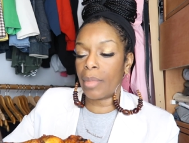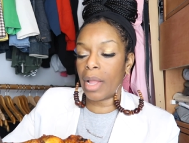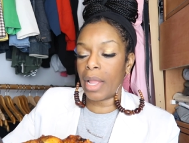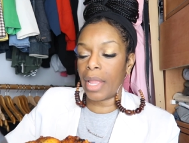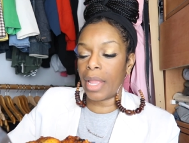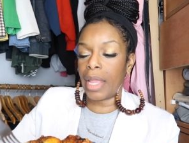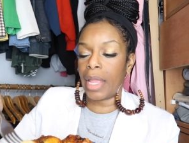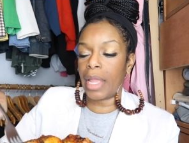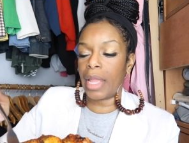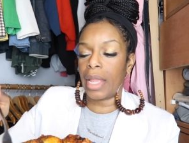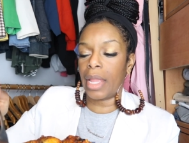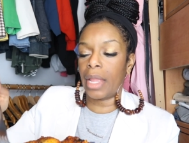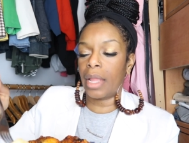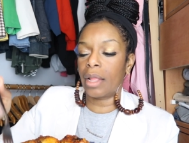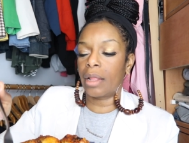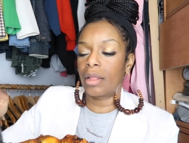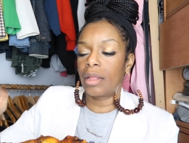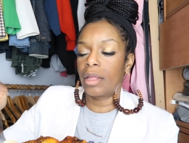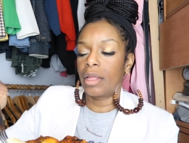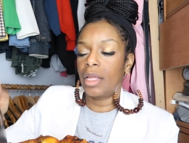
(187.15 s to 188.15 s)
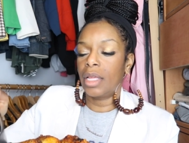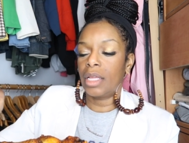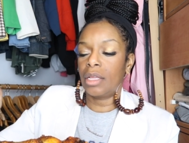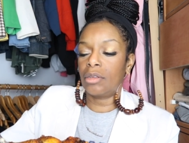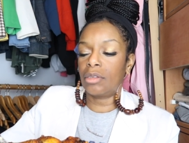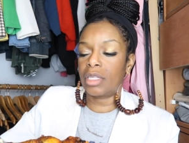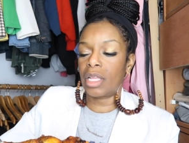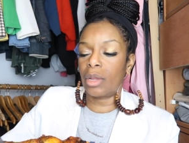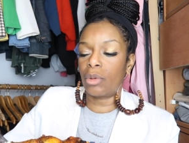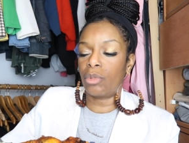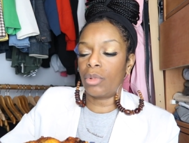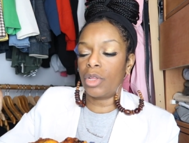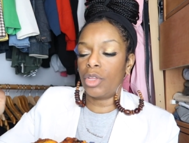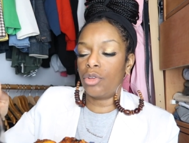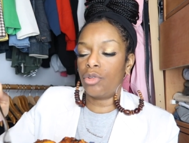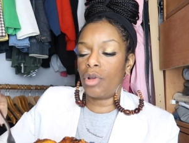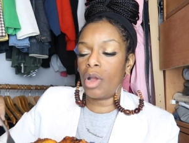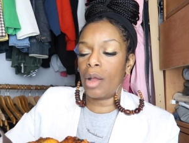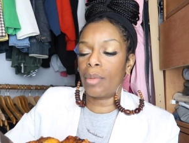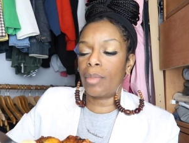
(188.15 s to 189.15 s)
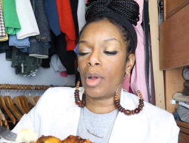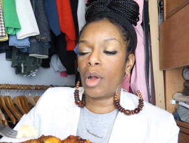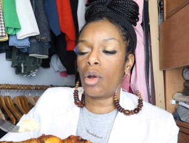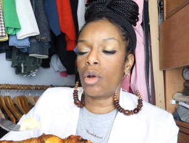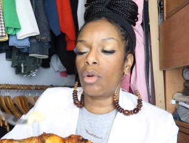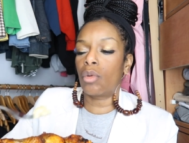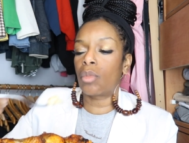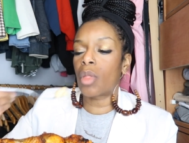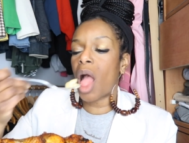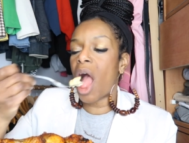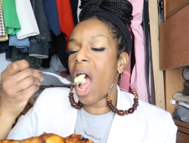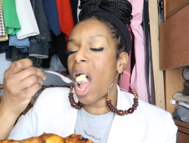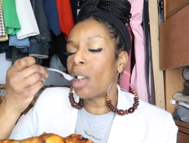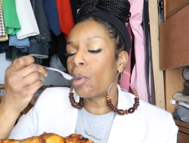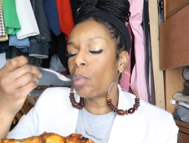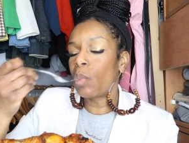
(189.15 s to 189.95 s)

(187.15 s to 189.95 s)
my egg. He's like, when you coming home?